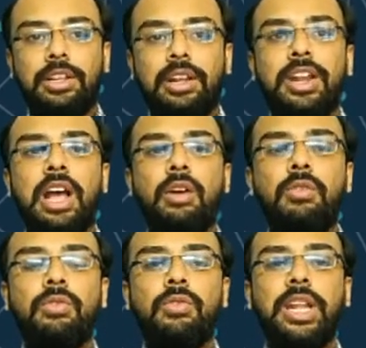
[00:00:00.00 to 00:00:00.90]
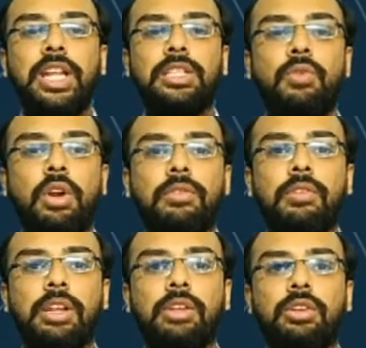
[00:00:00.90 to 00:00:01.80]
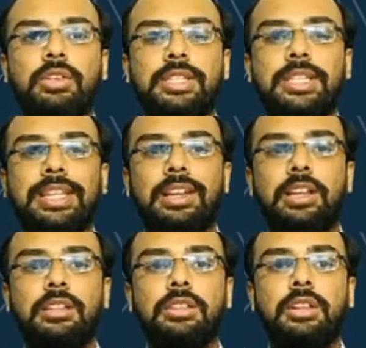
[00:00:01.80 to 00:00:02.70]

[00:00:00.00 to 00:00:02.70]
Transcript: Now next what we will see is